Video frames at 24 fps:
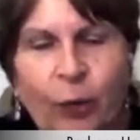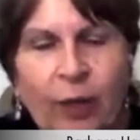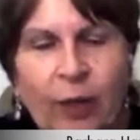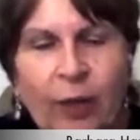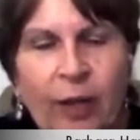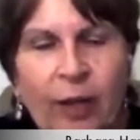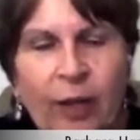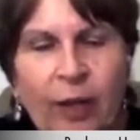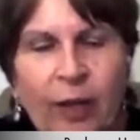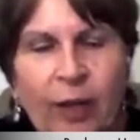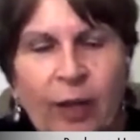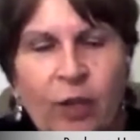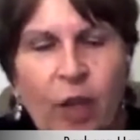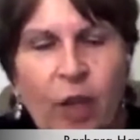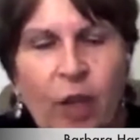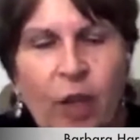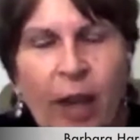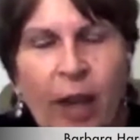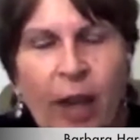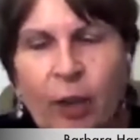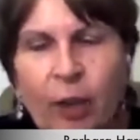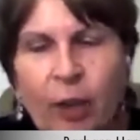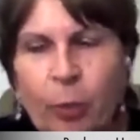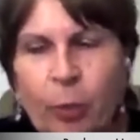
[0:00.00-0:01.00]

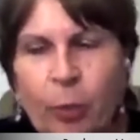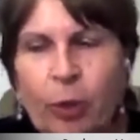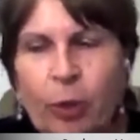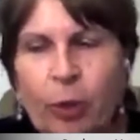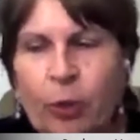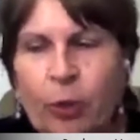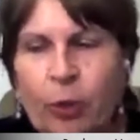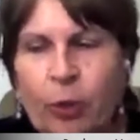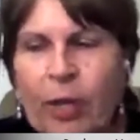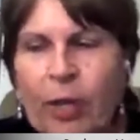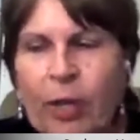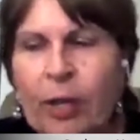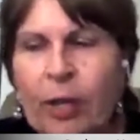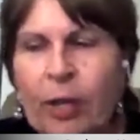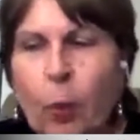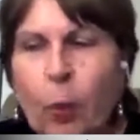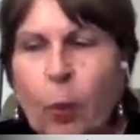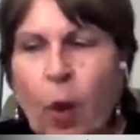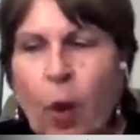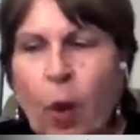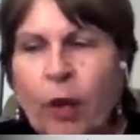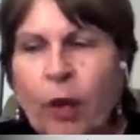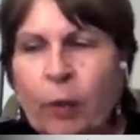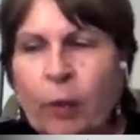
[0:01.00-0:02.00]
childbirth in the
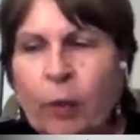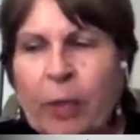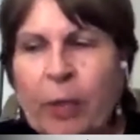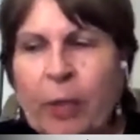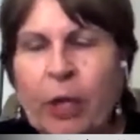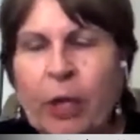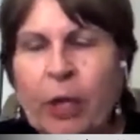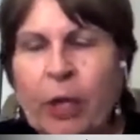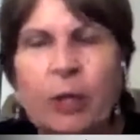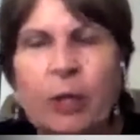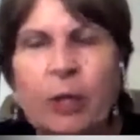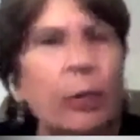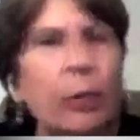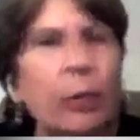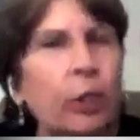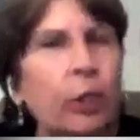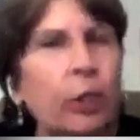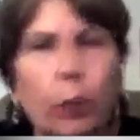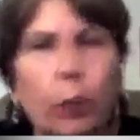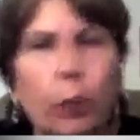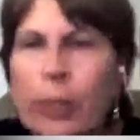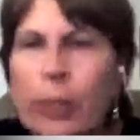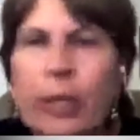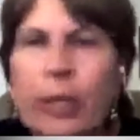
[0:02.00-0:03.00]
water because we
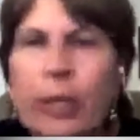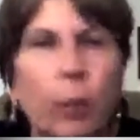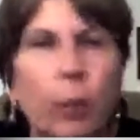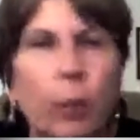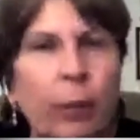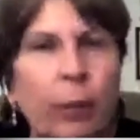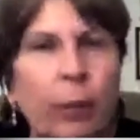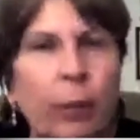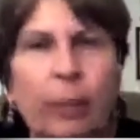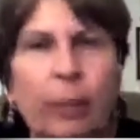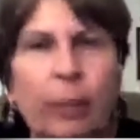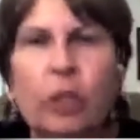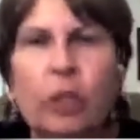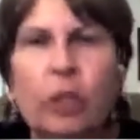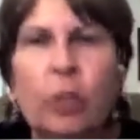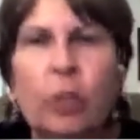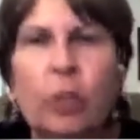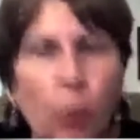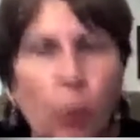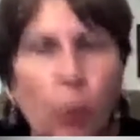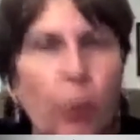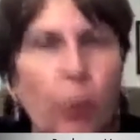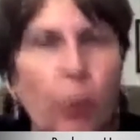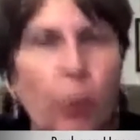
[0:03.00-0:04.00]
screen the women
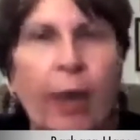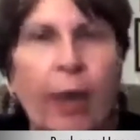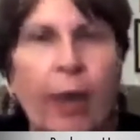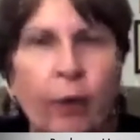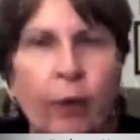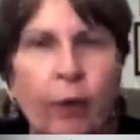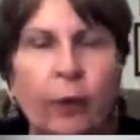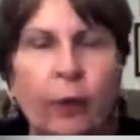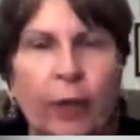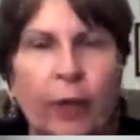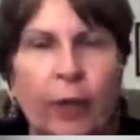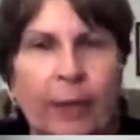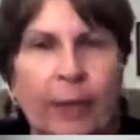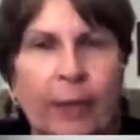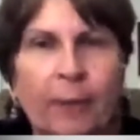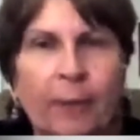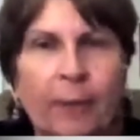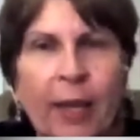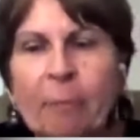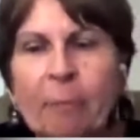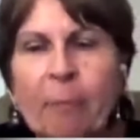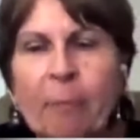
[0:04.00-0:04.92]
so carefully.